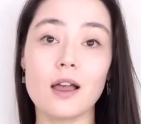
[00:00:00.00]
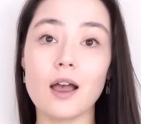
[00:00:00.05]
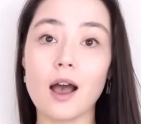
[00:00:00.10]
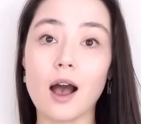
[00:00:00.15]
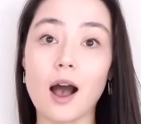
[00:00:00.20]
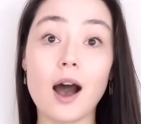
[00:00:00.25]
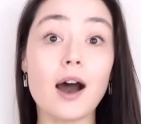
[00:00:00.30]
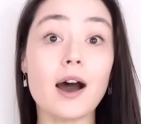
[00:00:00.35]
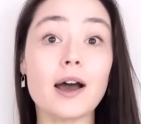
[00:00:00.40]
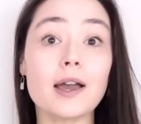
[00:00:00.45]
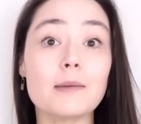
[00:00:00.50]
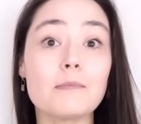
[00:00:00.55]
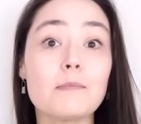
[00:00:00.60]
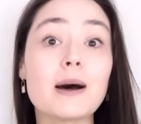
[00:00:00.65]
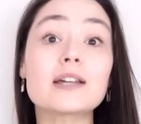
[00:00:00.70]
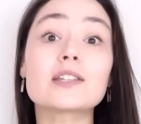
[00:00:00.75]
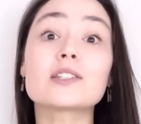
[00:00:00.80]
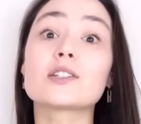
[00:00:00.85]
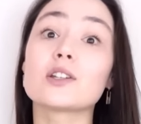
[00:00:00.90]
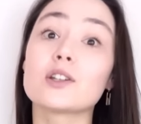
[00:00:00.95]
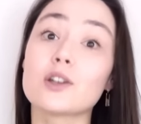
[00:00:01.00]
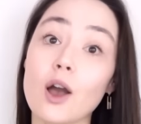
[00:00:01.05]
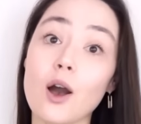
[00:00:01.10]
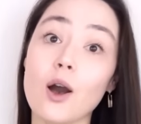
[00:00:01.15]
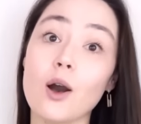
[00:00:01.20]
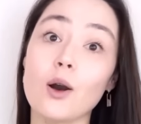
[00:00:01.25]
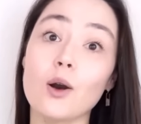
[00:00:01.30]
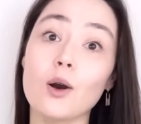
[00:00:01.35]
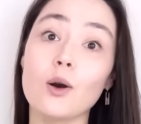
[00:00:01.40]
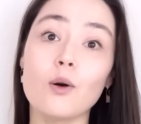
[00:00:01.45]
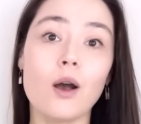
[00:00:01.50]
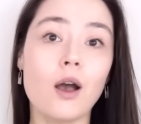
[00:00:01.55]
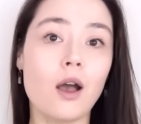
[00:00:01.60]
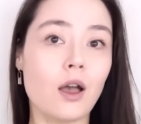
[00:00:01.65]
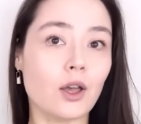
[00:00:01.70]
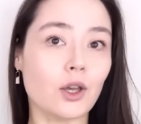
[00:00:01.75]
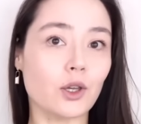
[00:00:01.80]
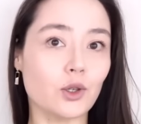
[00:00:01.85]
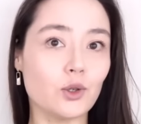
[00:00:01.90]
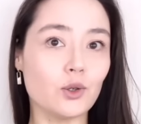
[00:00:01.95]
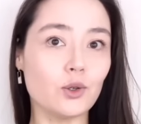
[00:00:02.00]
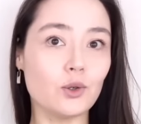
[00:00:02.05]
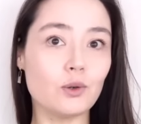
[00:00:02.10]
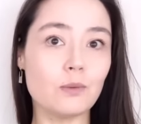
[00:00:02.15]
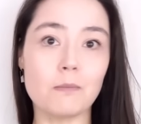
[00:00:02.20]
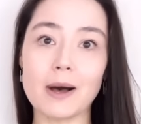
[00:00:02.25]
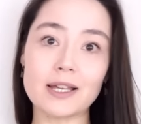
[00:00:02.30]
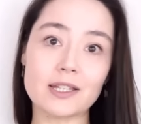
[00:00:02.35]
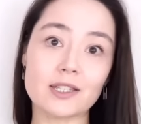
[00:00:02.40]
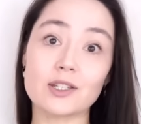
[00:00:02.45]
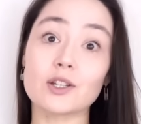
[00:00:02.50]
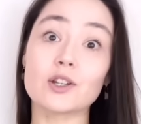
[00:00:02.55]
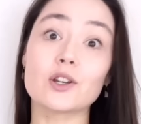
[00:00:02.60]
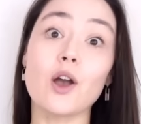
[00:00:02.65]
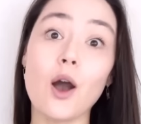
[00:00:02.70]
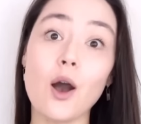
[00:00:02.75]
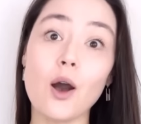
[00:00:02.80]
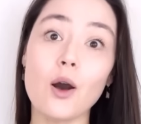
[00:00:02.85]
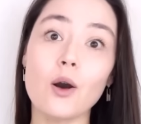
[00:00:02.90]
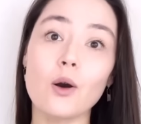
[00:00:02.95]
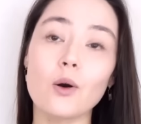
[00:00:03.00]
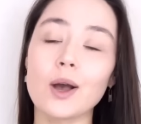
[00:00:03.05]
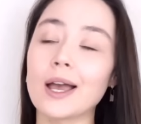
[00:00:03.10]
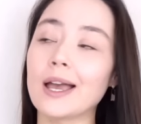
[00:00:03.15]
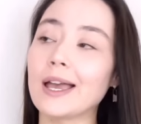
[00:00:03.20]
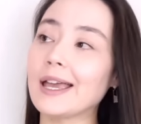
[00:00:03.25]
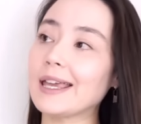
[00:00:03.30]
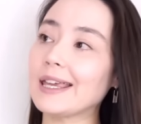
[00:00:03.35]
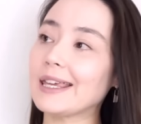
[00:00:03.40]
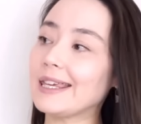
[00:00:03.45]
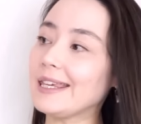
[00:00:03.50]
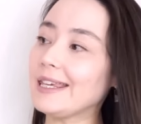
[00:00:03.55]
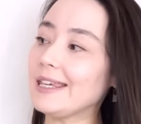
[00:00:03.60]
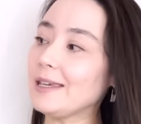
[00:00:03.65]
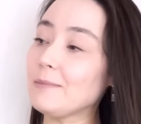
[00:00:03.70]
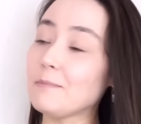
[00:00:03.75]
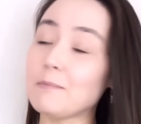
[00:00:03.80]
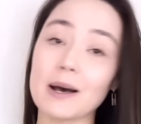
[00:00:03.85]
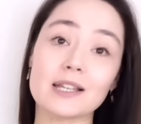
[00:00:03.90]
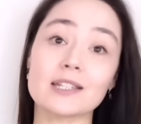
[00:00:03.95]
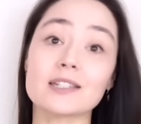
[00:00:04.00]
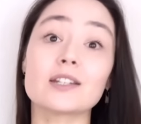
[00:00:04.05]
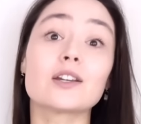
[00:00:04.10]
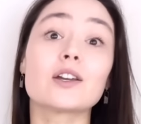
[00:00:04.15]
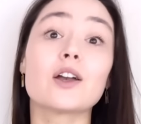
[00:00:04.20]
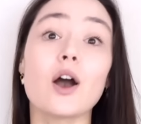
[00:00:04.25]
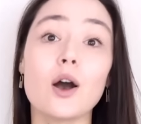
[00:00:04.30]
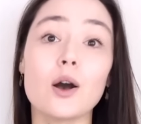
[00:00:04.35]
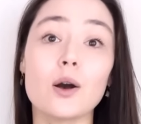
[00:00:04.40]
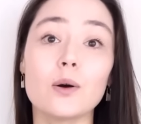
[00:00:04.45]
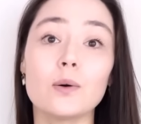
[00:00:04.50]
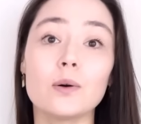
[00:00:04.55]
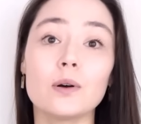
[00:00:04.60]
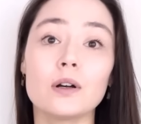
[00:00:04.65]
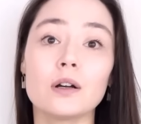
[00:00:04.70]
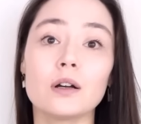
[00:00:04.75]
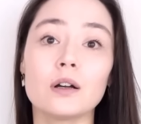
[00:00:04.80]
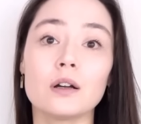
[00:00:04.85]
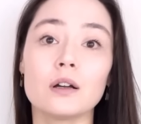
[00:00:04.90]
I must go, you must go, he must go.